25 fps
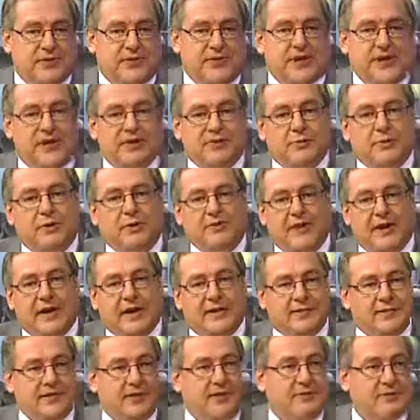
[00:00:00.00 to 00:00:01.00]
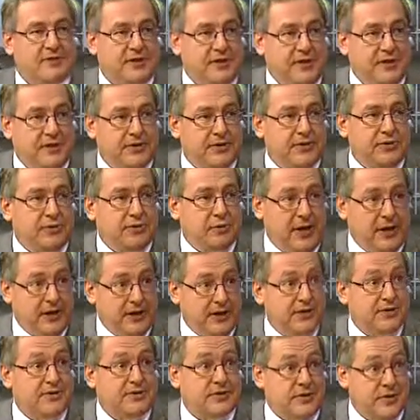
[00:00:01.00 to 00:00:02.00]
yes, we've had substandard
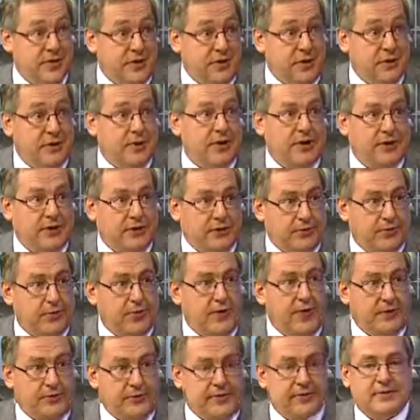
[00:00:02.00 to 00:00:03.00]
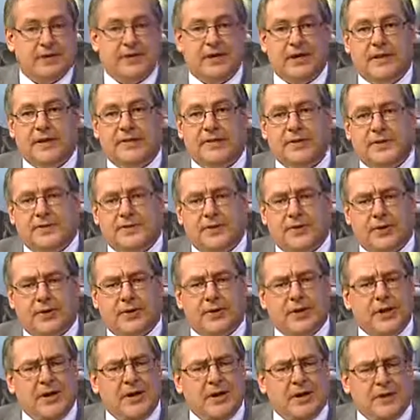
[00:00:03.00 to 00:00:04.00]
rain and snow throughout the state this
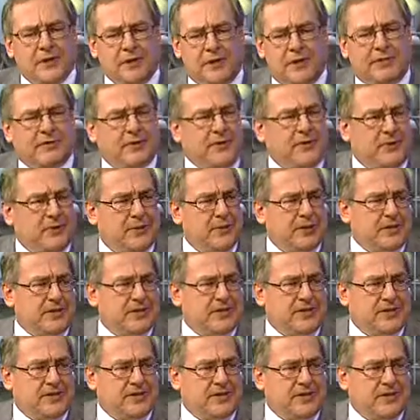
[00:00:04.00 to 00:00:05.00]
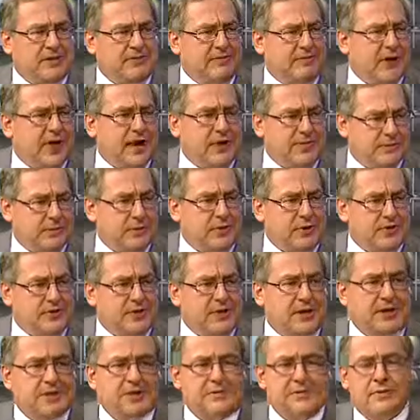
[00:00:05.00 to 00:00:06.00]
year, roughly only
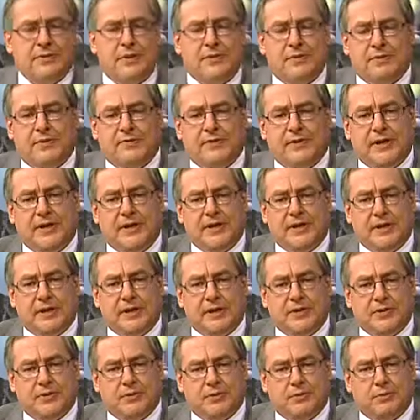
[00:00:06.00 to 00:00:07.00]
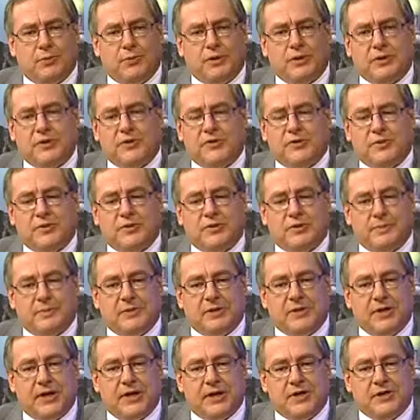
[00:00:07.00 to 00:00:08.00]
65% or so of the normal year's
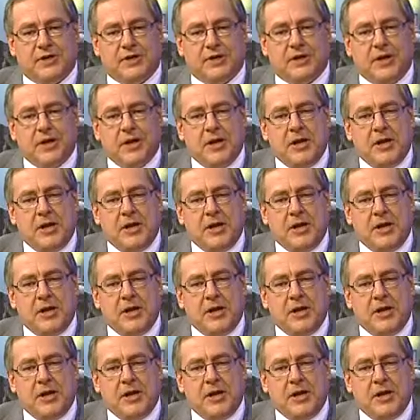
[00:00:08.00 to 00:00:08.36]
precipitation.